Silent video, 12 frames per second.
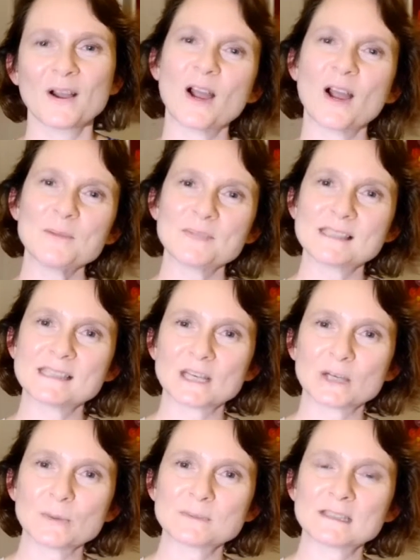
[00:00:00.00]
I hope this
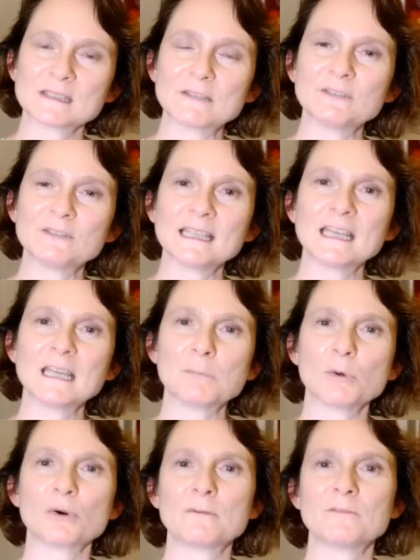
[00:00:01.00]
helps, and if you need any
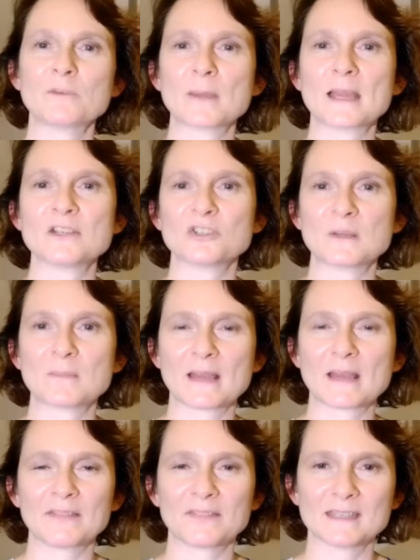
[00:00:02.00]
more information
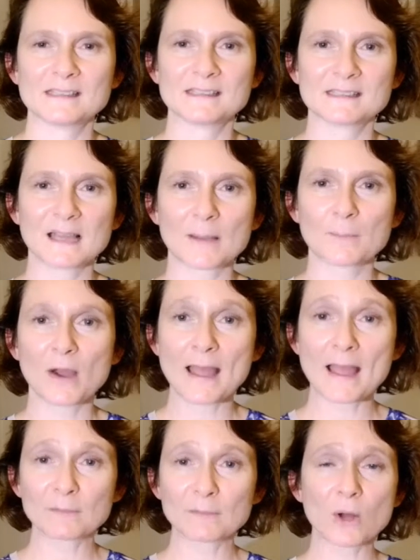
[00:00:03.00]
about this, I
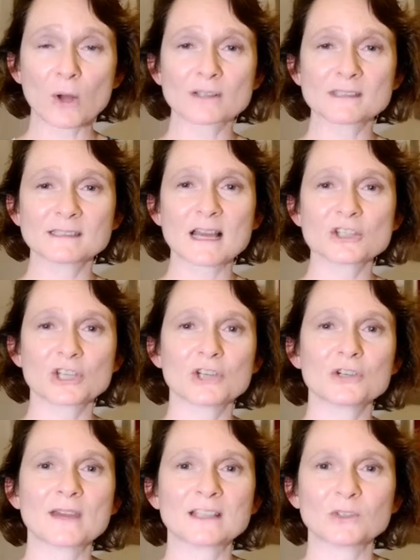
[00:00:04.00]
have a blog,
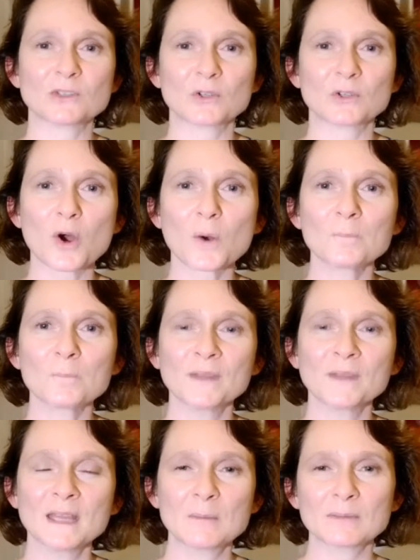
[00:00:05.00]
sashaharang.com.
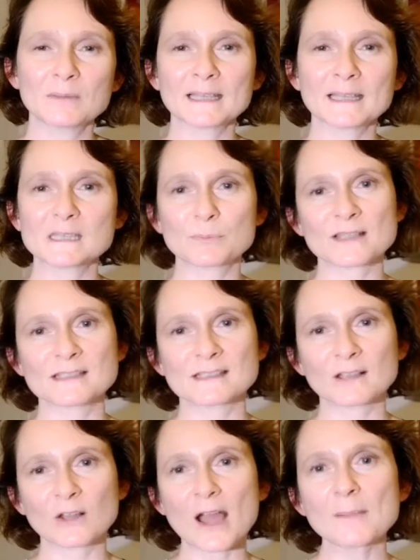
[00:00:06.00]
Please press
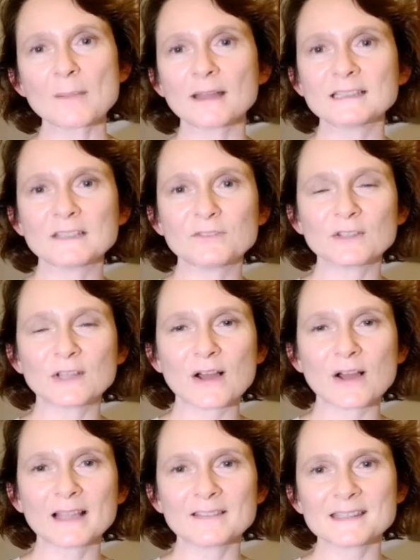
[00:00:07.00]
the like button if you
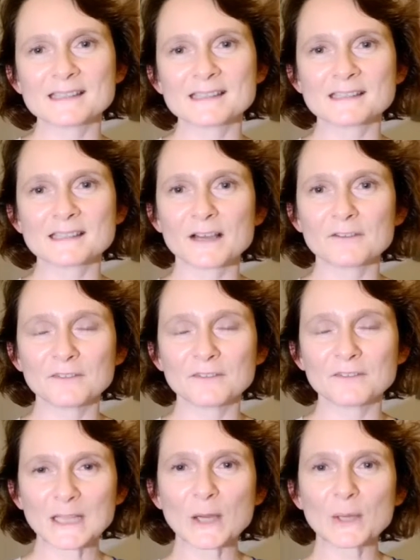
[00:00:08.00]
like this
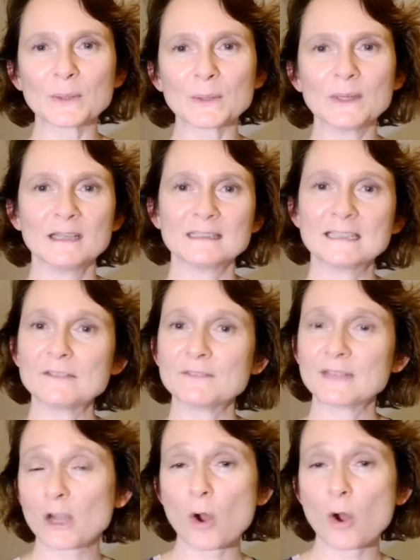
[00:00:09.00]
video, leave
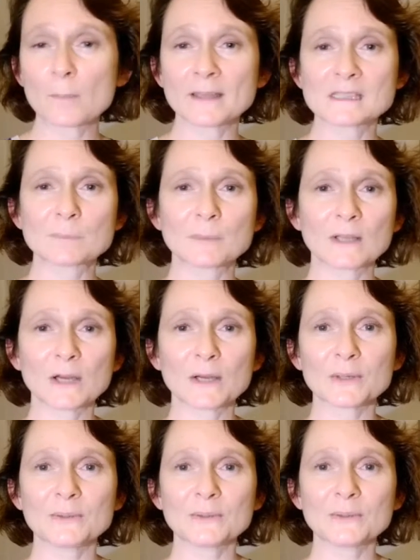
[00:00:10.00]
any comments
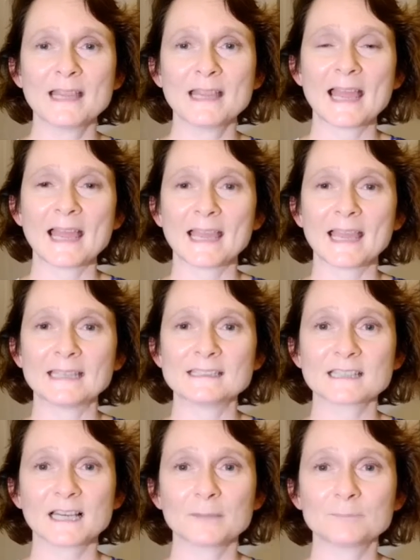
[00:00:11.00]
below,
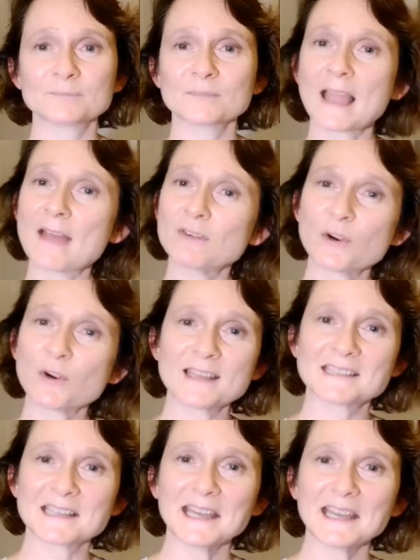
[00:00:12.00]
and have a
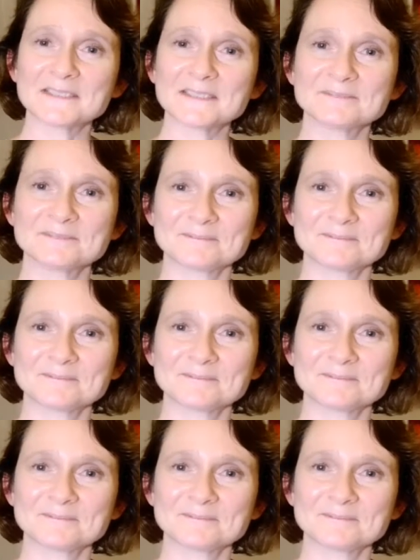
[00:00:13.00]
great day.